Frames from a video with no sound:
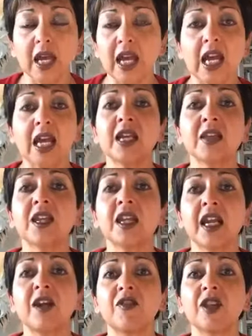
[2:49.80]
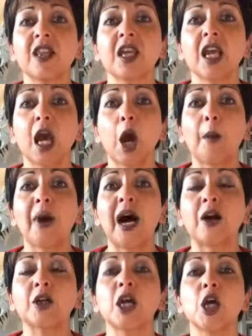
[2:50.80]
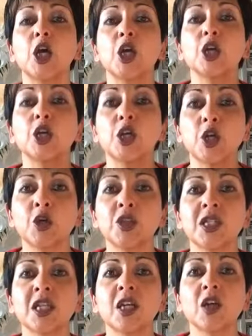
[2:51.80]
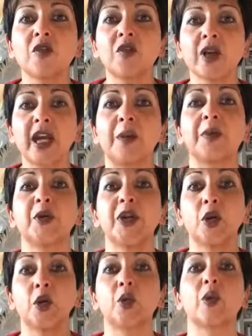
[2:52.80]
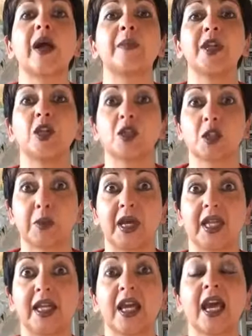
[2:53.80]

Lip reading: anything and everything about using your vocabulary, your grammar, and your spelling.